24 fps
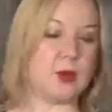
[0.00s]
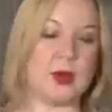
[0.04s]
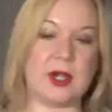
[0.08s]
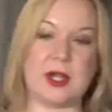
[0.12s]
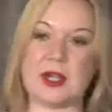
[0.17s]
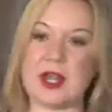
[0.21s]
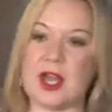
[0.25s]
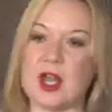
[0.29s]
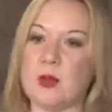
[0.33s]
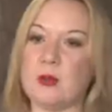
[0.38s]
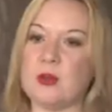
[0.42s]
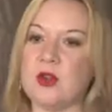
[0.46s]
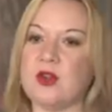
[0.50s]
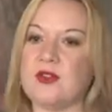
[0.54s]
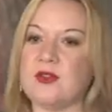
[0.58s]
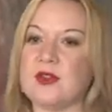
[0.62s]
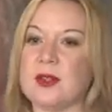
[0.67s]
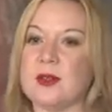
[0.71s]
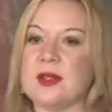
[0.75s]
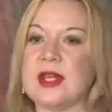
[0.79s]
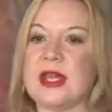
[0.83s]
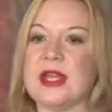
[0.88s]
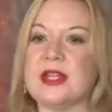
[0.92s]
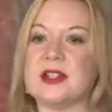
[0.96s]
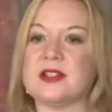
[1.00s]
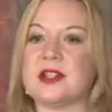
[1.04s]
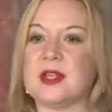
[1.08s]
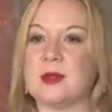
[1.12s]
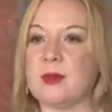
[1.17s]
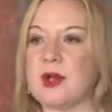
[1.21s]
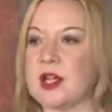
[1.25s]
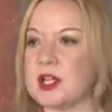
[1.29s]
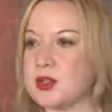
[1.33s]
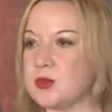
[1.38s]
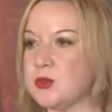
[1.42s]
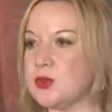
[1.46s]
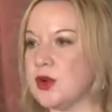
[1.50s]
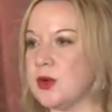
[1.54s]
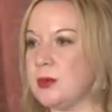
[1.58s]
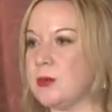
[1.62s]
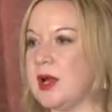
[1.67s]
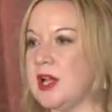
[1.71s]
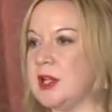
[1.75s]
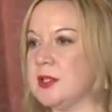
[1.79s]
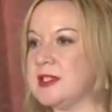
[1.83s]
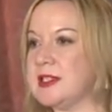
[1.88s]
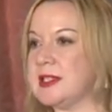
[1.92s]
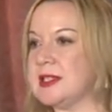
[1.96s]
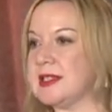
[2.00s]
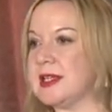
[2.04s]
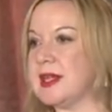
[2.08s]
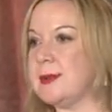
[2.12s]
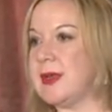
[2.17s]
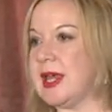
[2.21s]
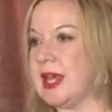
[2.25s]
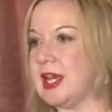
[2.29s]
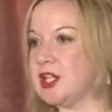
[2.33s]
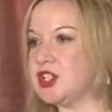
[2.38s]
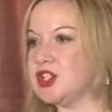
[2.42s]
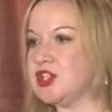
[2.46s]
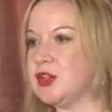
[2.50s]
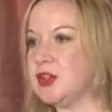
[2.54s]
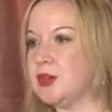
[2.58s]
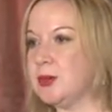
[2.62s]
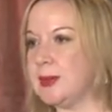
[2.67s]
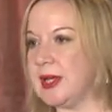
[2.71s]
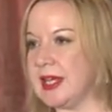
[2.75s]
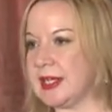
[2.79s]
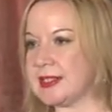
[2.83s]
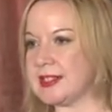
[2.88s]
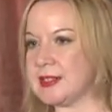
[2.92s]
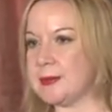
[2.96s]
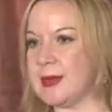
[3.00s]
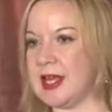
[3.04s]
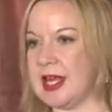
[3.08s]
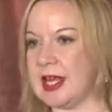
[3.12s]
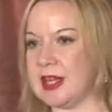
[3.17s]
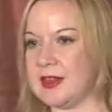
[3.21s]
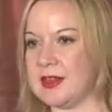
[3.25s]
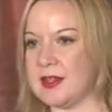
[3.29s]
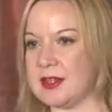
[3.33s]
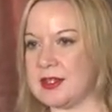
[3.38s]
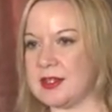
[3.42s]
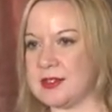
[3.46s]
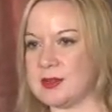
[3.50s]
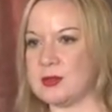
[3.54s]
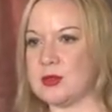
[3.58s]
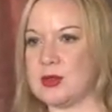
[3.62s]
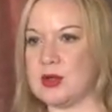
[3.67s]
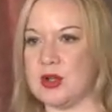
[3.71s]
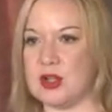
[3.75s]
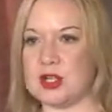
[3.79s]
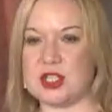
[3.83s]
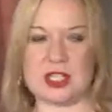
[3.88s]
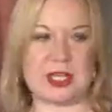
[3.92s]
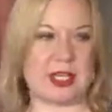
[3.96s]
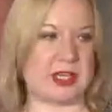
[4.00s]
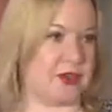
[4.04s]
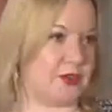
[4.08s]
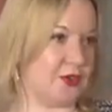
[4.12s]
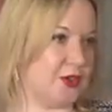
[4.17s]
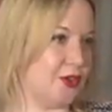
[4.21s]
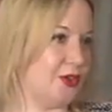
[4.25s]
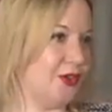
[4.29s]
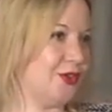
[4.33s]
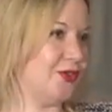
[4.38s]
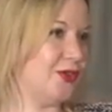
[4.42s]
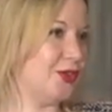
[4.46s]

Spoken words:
we're now moving into a much more multidimensional mixed methods project for